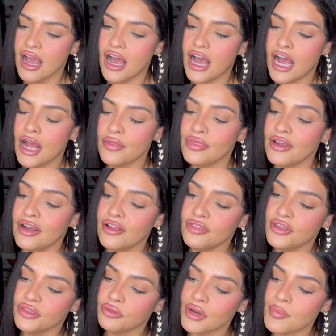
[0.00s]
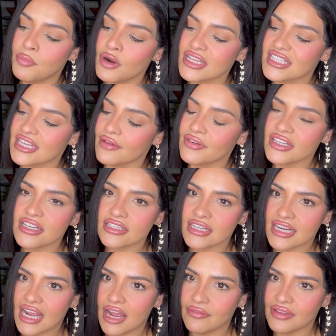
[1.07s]
Uh, the the 3.7
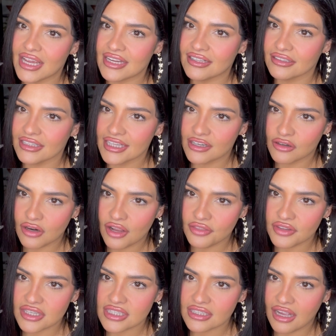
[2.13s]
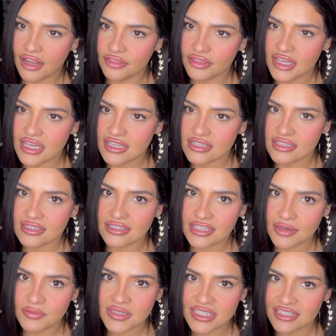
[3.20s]
doesn't have like glitter on this on these
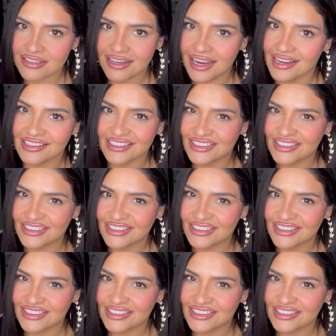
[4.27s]
lips. I don't